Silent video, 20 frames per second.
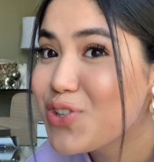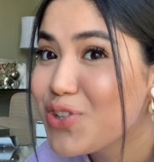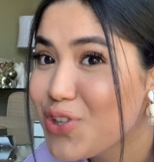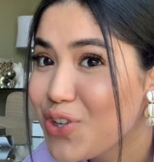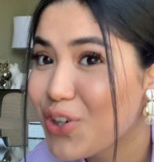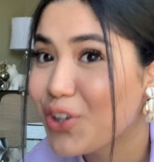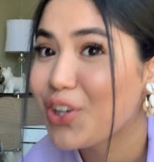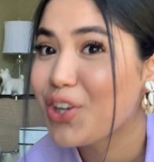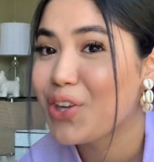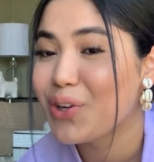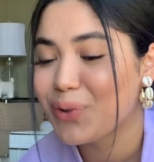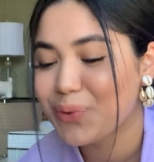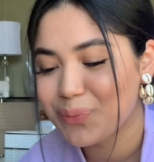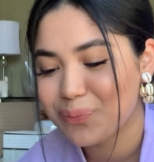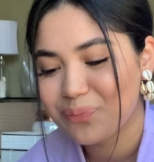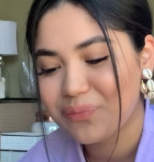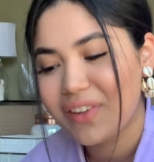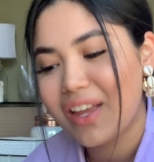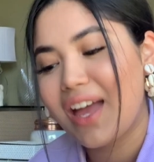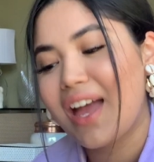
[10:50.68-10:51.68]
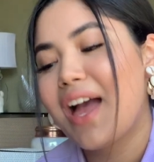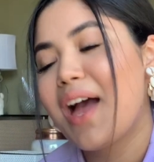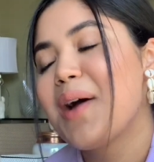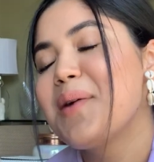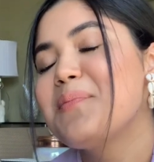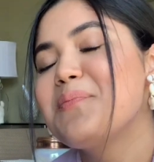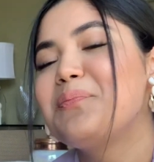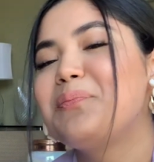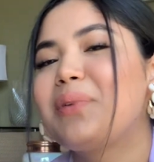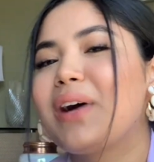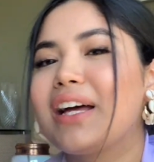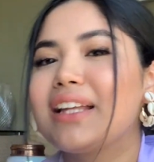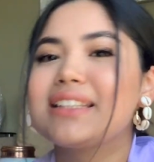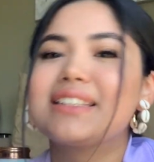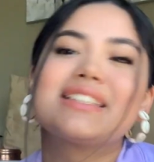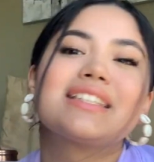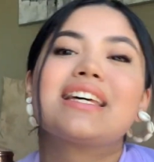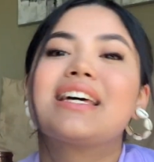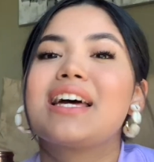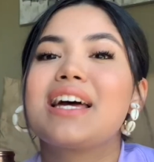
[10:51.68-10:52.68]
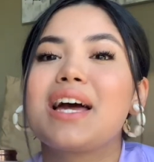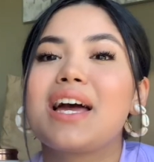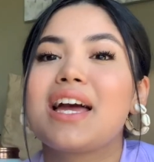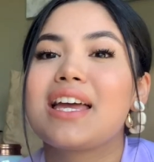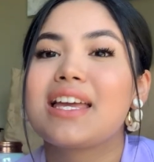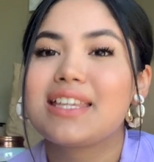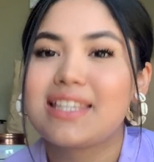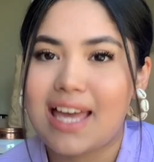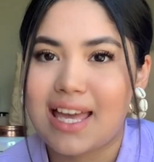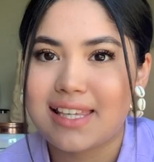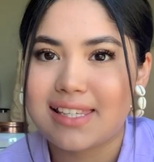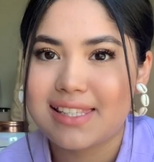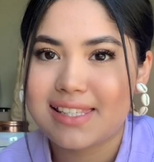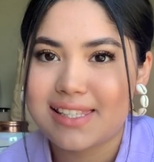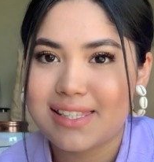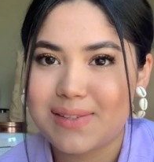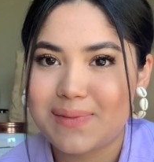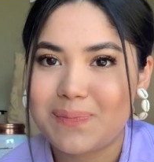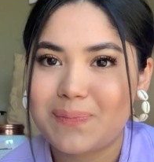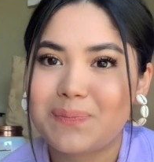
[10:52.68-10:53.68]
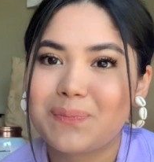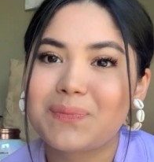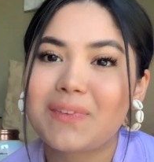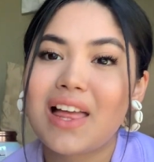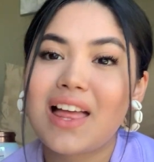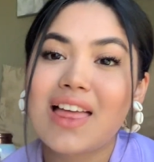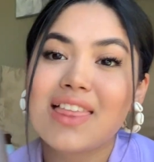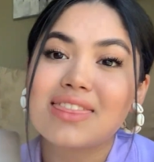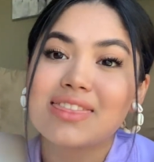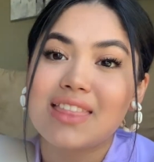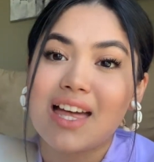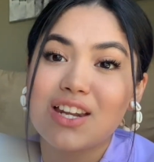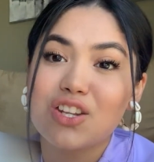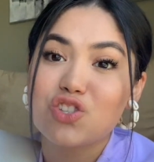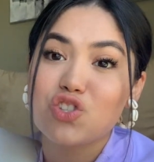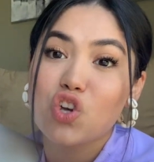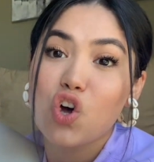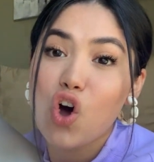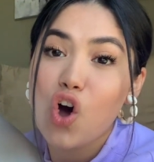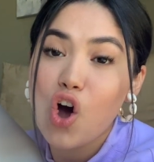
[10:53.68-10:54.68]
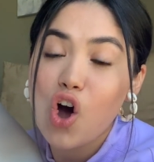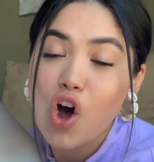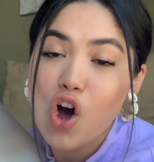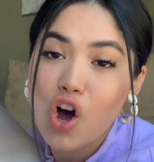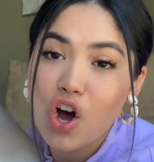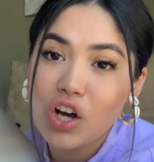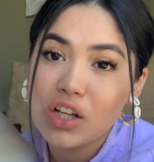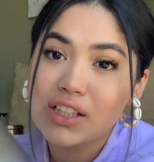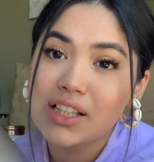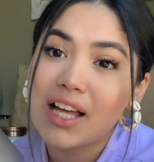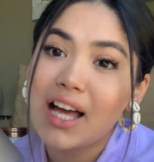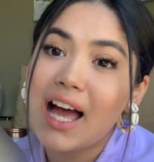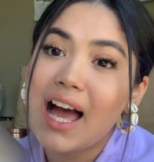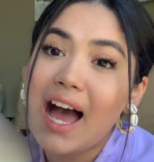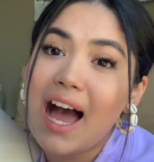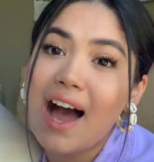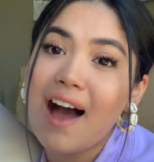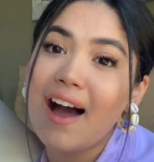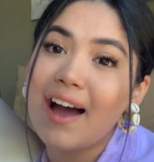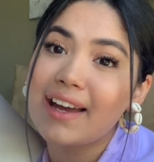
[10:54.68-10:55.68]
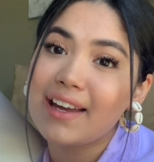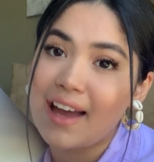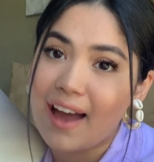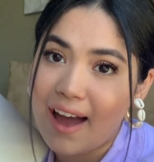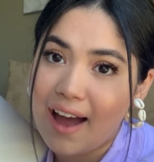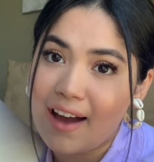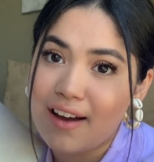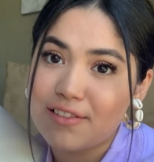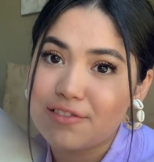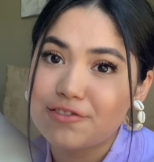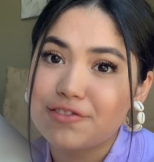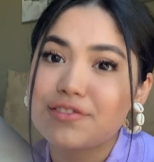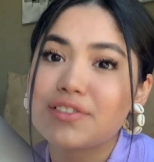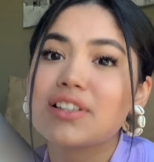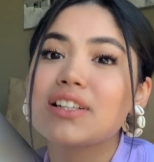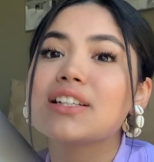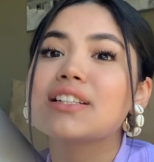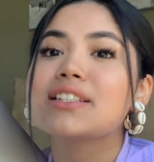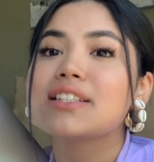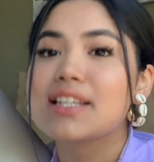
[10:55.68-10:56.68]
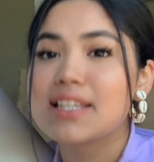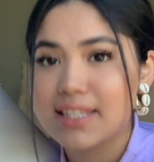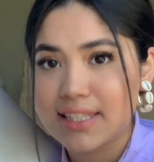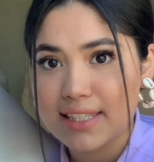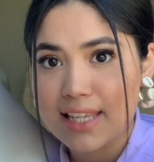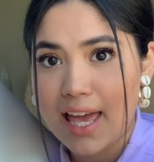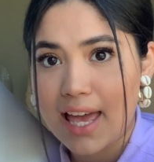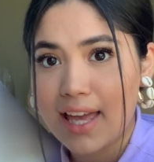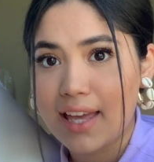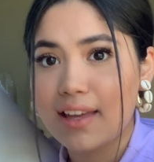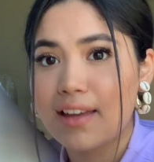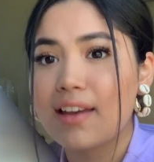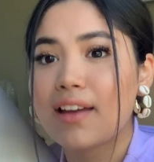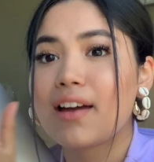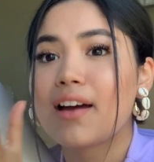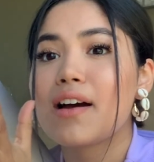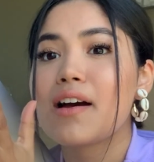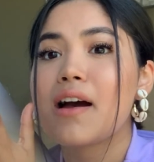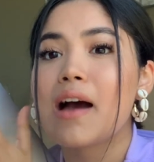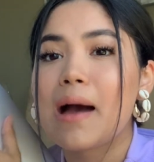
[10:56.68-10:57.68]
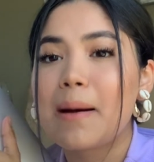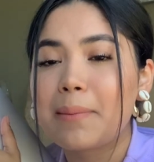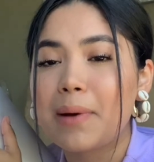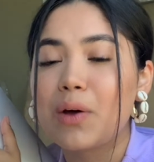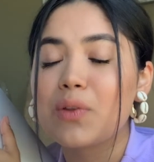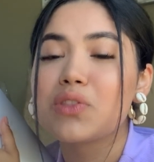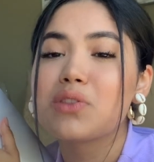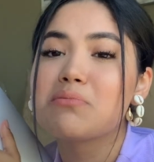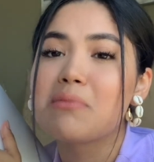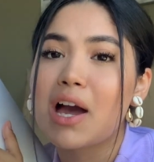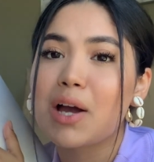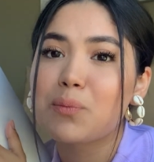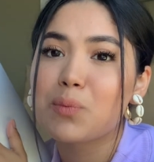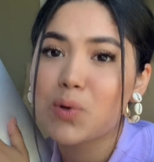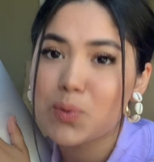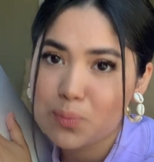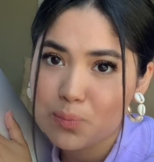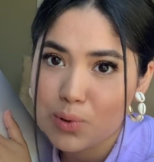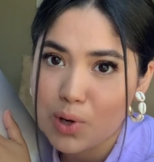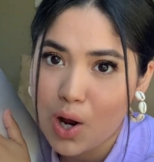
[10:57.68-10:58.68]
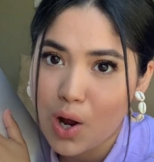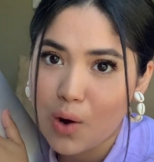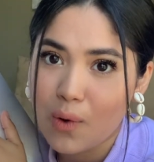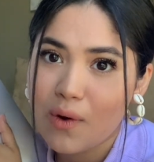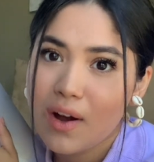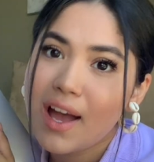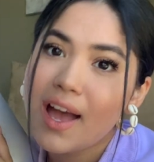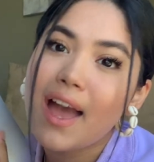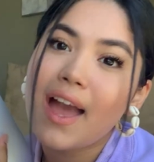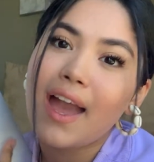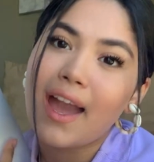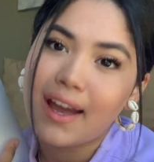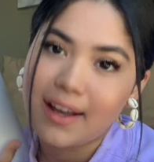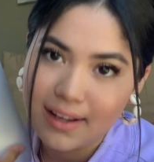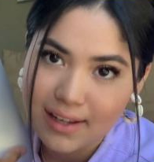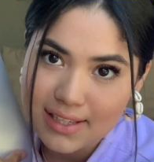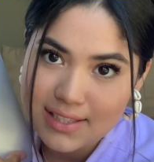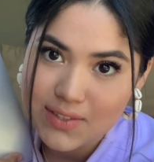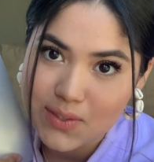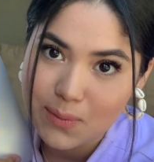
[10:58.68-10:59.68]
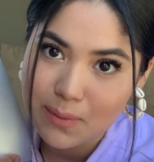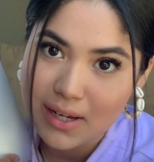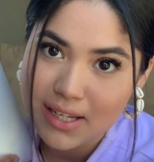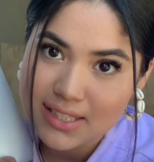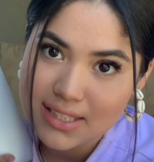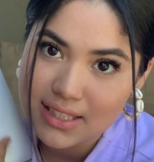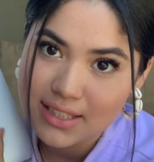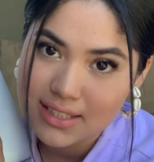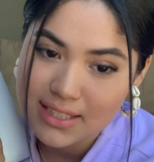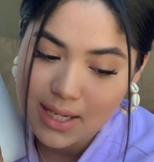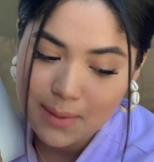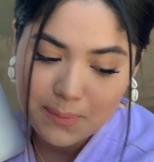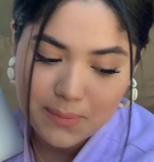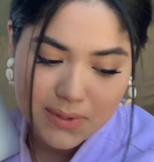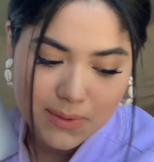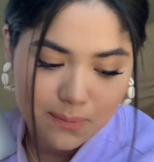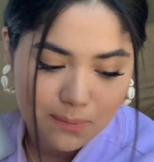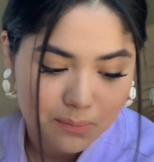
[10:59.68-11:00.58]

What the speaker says: you're cute. But yes, that is all I have to say about the MacBook Pro and customizing tips.